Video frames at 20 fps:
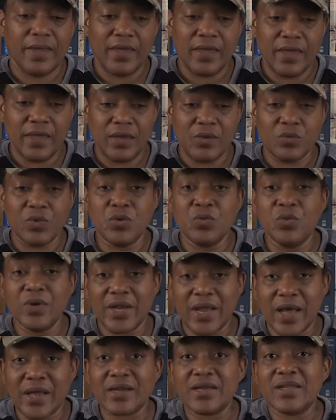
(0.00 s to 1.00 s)
And we
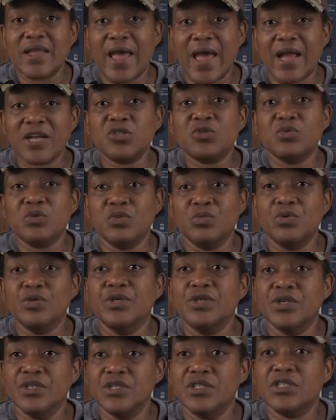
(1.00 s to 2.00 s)
went out in the actual
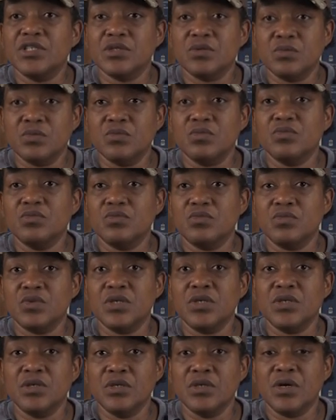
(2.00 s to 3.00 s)
woods and
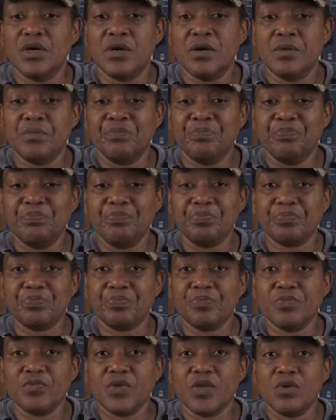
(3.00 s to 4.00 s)
we,
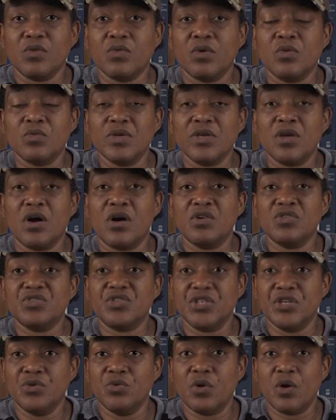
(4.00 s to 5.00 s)
what we call
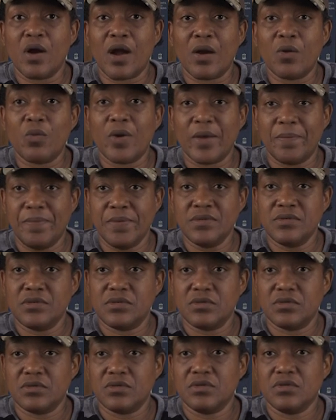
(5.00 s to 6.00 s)
zero our
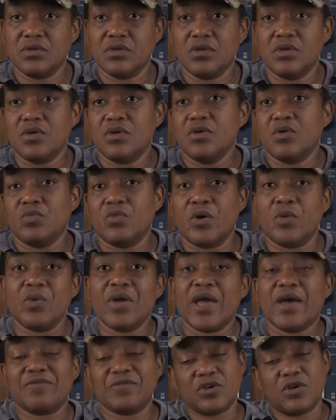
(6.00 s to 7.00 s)
weapons, where
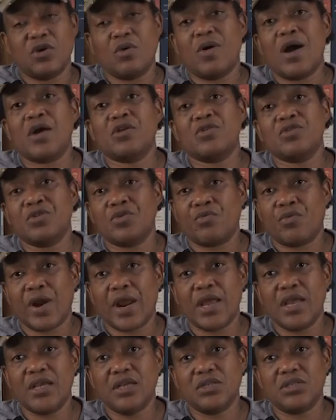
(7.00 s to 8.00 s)
we have to go out on the
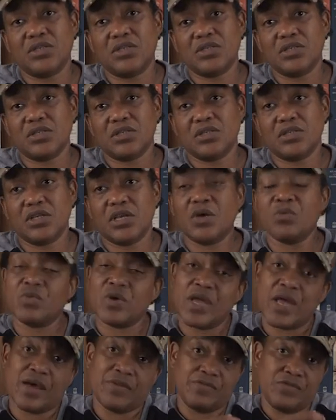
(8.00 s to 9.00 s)
range and
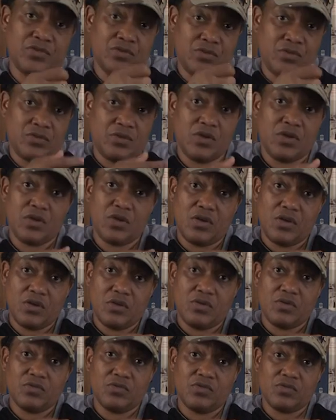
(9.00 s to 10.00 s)
we have to
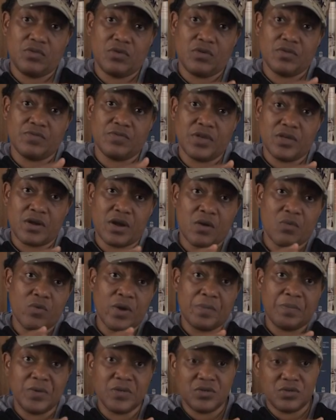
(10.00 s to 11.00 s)
sort of get our
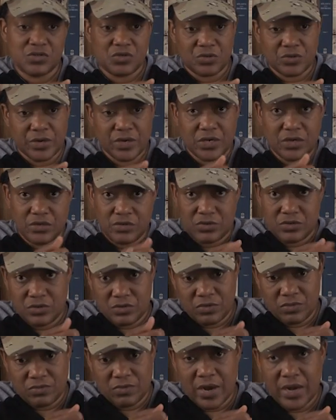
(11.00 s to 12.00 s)
weapons trained
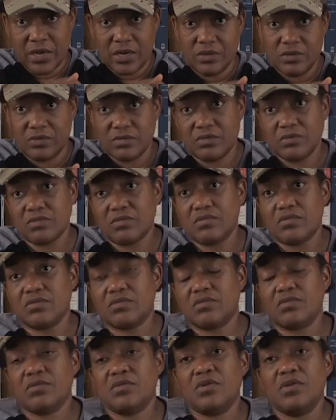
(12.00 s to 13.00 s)
to the right,
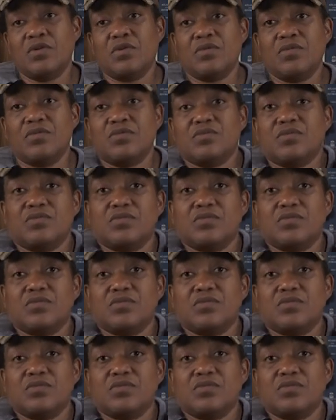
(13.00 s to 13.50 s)
you know,